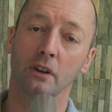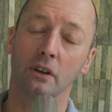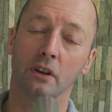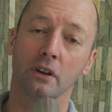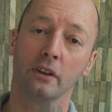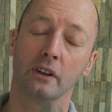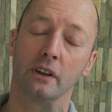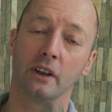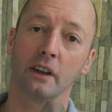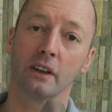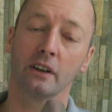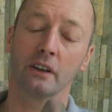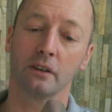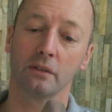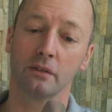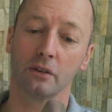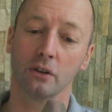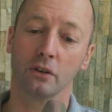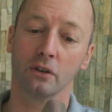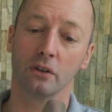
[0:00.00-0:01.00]
on the end
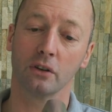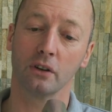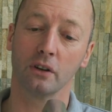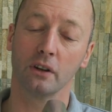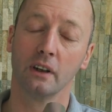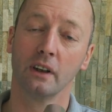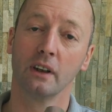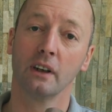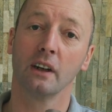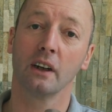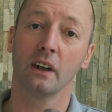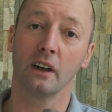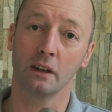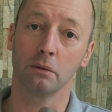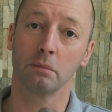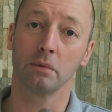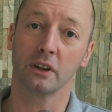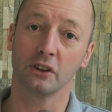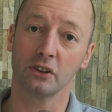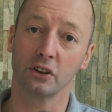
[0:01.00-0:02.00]
of your high
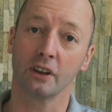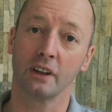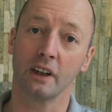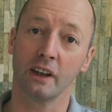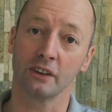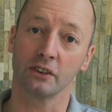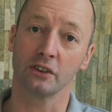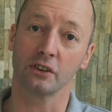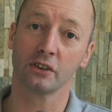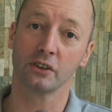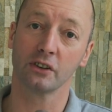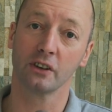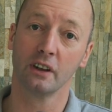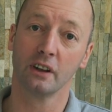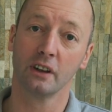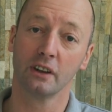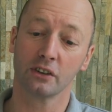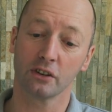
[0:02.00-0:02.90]
pressure lance.